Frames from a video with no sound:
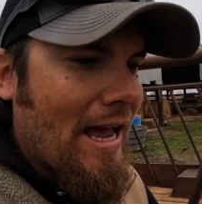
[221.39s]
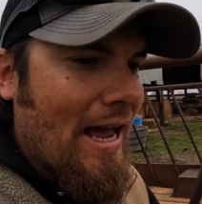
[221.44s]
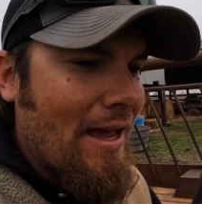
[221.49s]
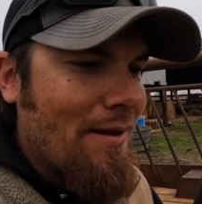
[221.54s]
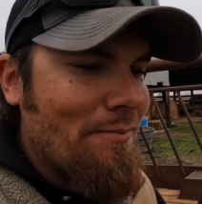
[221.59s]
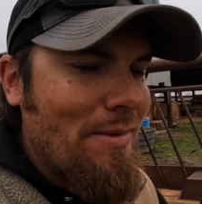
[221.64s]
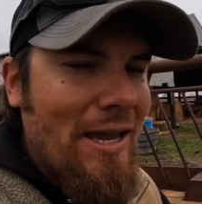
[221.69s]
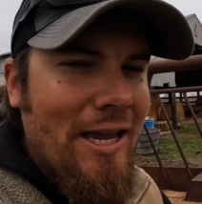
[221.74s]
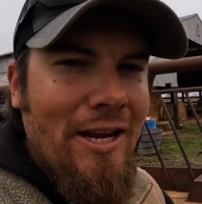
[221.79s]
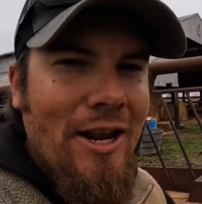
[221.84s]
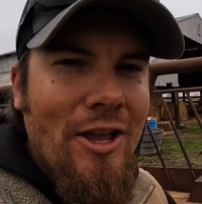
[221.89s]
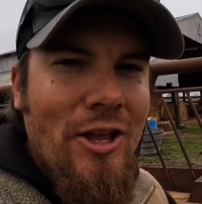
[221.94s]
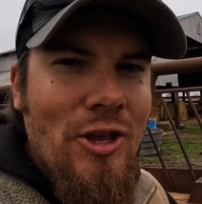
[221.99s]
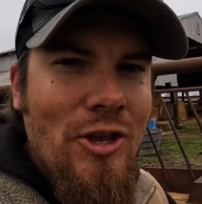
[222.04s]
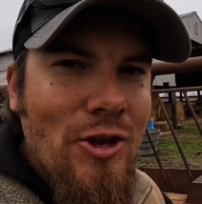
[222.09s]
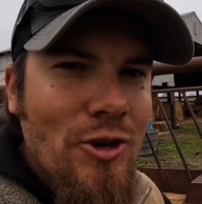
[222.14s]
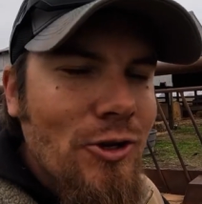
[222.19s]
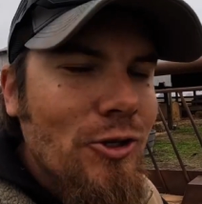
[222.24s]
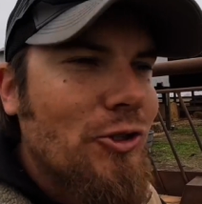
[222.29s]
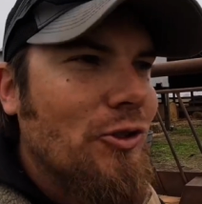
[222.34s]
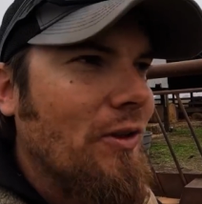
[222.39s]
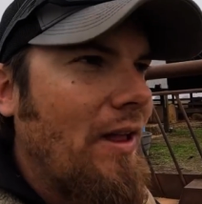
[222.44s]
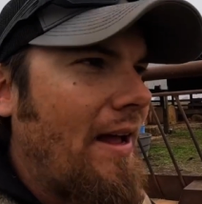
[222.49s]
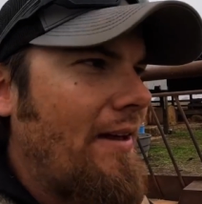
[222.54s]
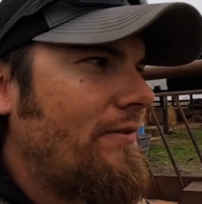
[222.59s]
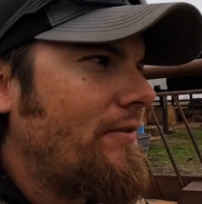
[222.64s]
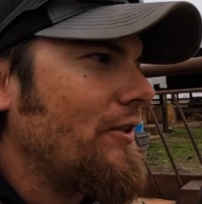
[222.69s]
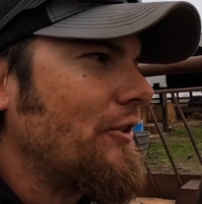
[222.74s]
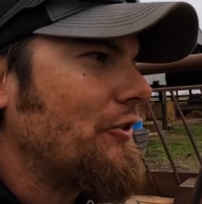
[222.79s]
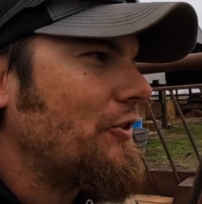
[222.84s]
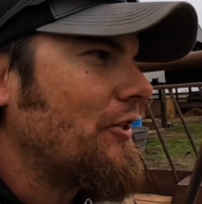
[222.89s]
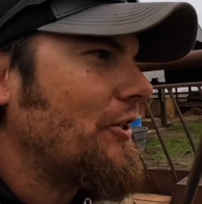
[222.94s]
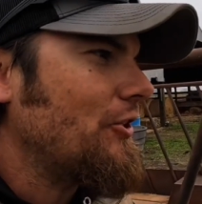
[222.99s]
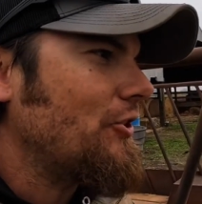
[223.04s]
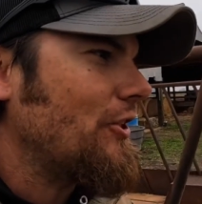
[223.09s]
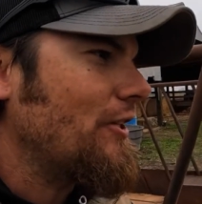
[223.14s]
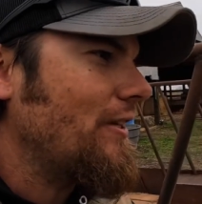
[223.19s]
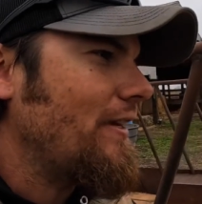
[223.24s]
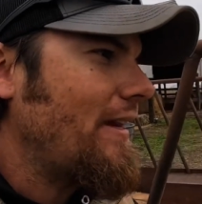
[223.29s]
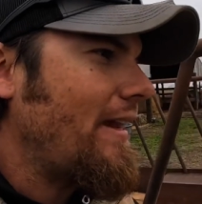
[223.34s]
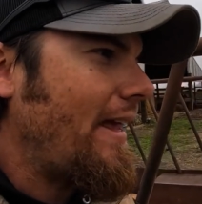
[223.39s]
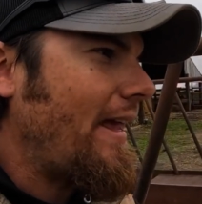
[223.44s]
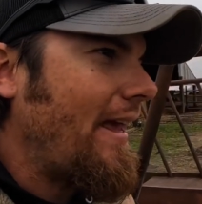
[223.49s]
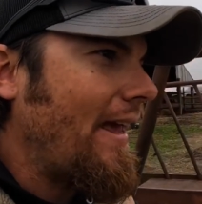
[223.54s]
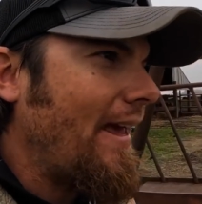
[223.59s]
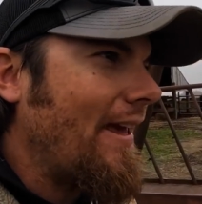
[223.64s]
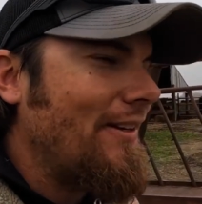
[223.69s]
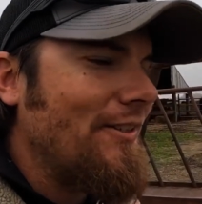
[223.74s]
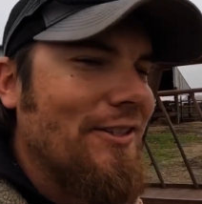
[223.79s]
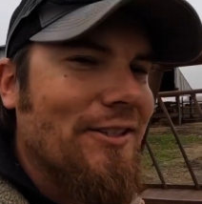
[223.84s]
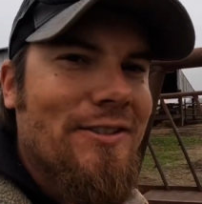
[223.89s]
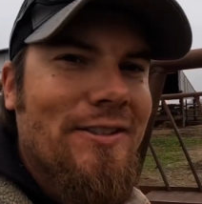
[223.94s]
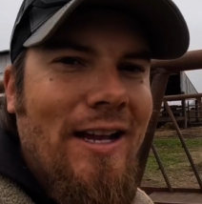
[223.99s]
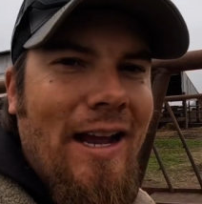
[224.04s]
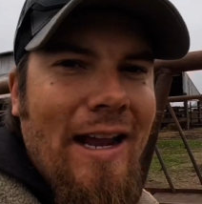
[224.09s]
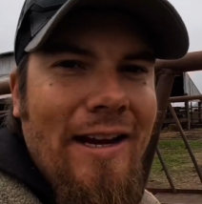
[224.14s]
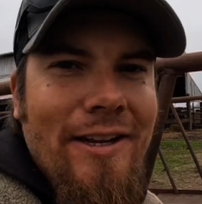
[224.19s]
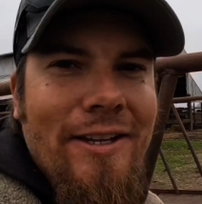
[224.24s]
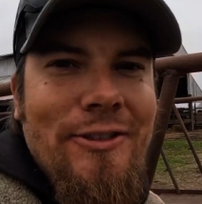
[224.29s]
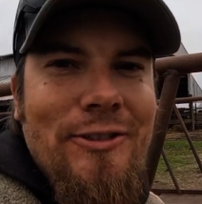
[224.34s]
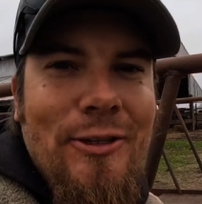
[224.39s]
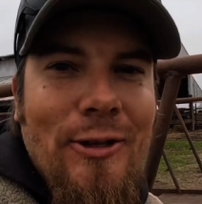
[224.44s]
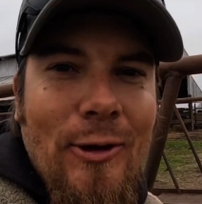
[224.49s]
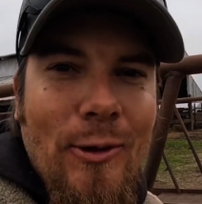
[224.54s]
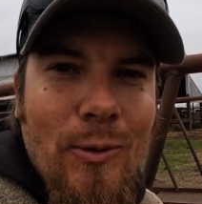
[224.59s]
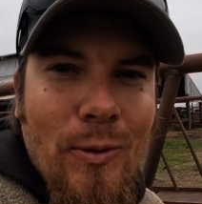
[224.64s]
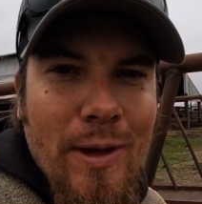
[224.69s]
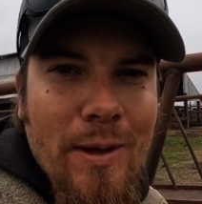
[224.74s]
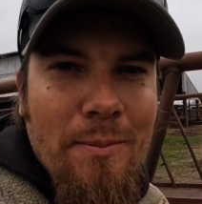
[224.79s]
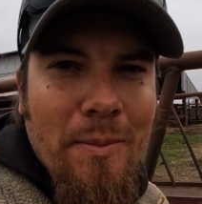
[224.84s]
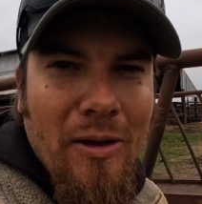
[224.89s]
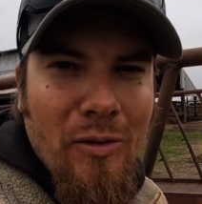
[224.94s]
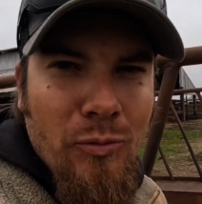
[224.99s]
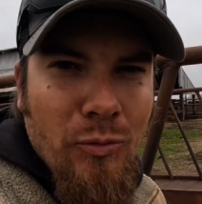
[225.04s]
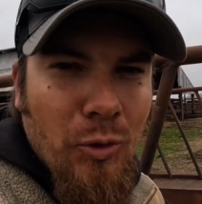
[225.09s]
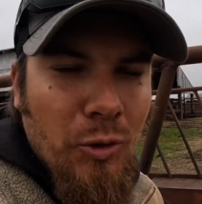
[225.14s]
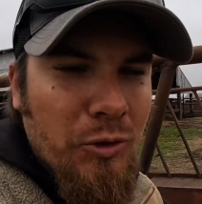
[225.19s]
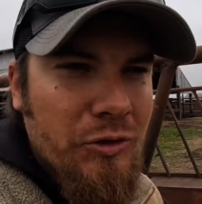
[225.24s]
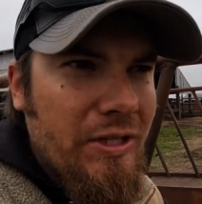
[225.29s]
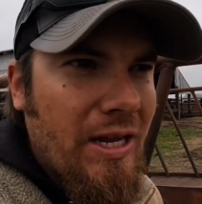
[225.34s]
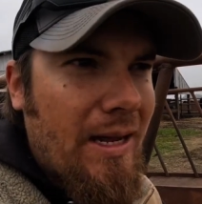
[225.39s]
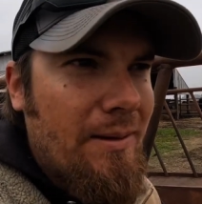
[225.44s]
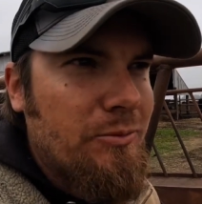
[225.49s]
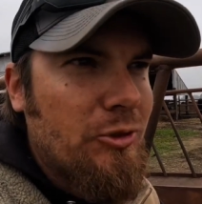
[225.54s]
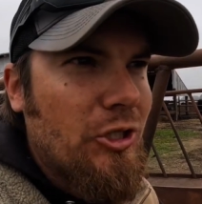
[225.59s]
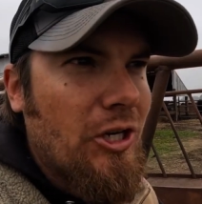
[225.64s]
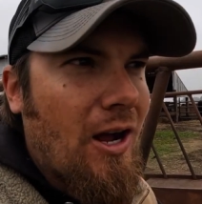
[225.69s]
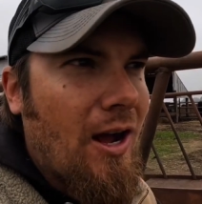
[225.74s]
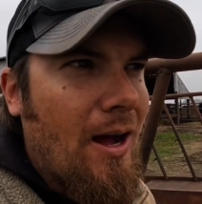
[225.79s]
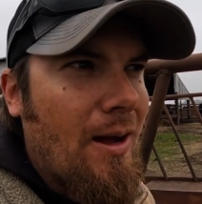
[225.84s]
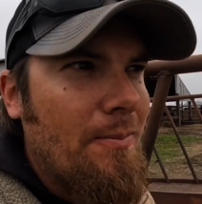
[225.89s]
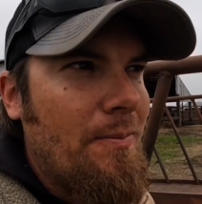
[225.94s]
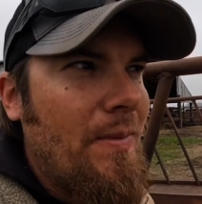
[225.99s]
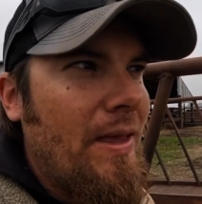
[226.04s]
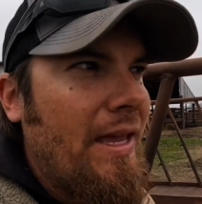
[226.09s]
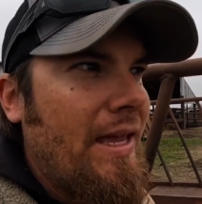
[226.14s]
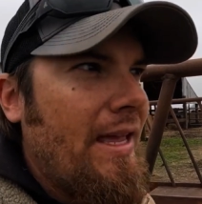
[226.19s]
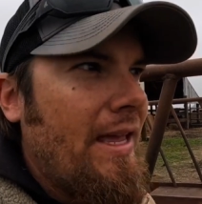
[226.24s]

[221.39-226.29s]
I made a huge life decision and decided to quit my full time job